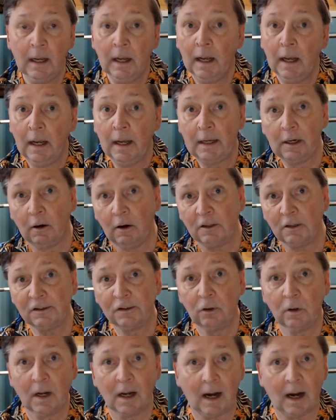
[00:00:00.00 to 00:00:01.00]
You're
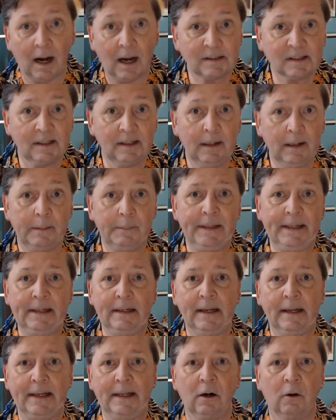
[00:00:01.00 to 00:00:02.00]
also constantly
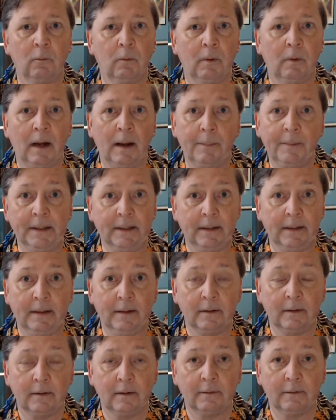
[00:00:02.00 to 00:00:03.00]
being interrupted
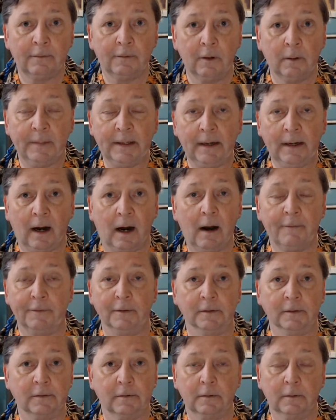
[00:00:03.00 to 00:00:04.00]
from the
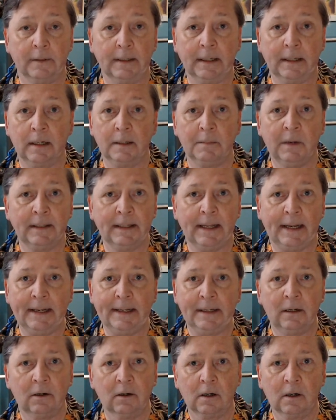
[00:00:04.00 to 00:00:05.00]
office. They come on that
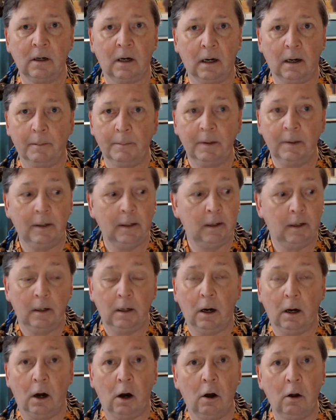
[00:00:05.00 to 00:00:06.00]
intercom
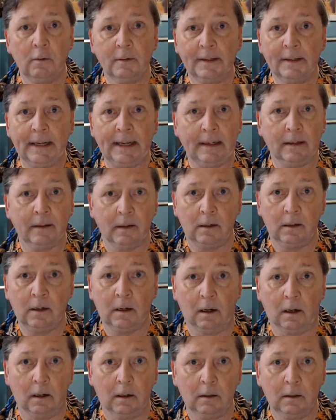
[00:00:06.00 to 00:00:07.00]
all day
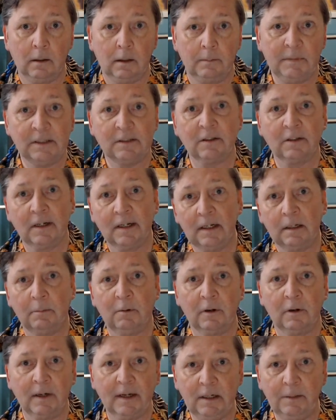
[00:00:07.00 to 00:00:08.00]
long. Mr.
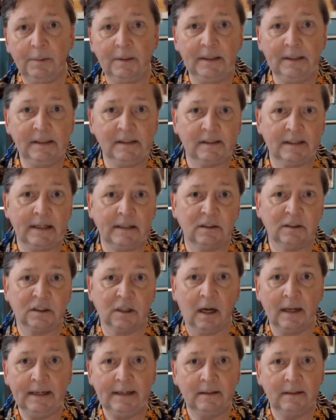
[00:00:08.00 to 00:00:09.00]
Kilborn, could you please send
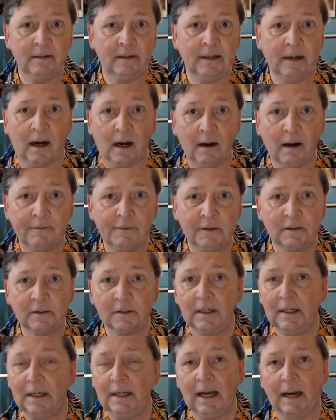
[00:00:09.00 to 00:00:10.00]
Johnny to the office?
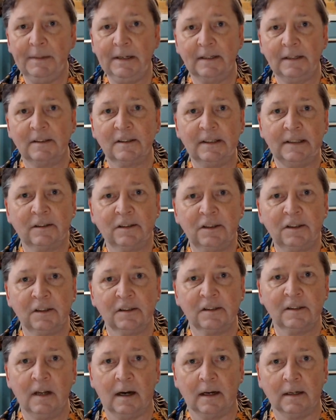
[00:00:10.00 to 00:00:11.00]
I mean, it's
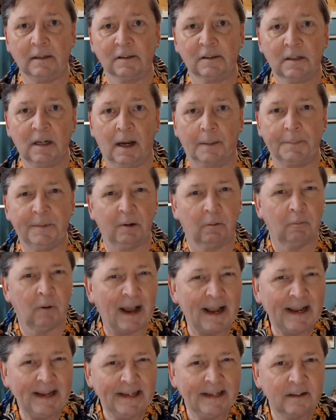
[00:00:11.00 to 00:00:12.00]
just nonstop. You're
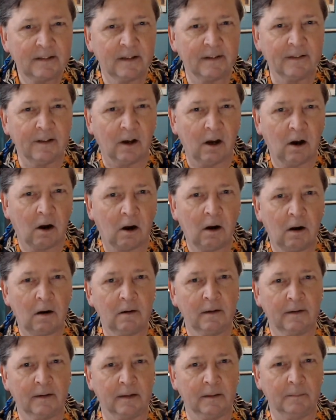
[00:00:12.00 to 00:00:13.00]
right into the
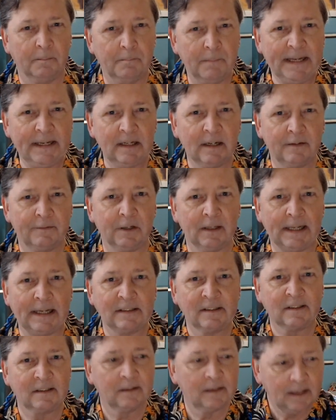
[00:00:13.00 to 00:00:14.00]
heart, the meat of a
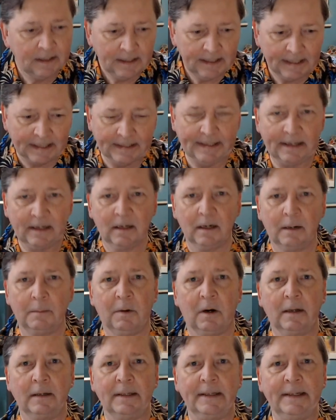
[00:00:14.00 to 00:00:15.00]
lesson, and they come
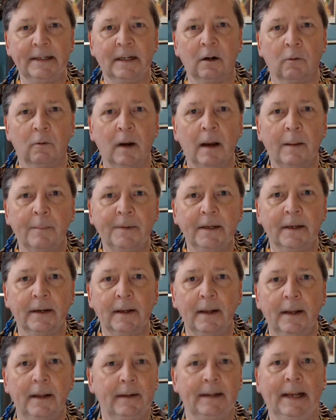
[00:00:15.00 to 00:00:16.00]
on to interrupt you
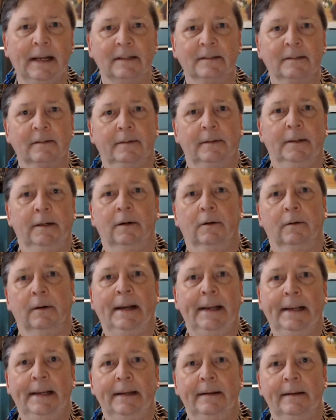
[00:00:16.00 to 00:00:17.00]
to ask,
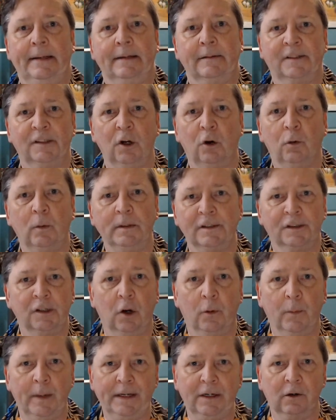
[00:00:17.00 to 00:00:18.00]
hey, is
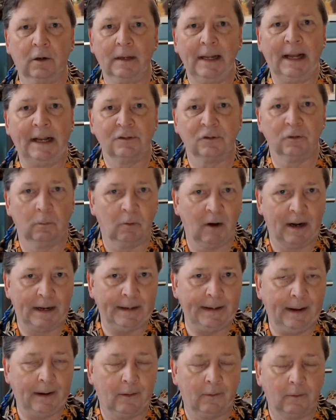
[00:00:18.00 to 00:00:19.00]
so-and-so in your classroom right now?